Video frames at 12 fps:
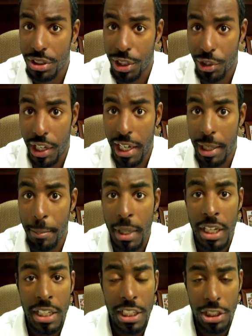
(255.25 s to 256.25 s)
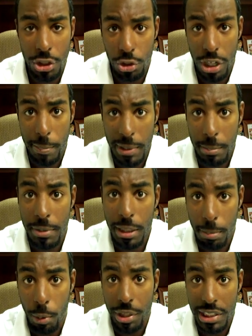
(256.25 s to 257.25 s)
another game to drop them
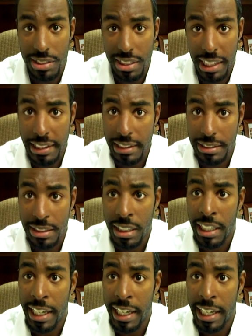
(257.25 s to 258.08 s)
deeper in the standings,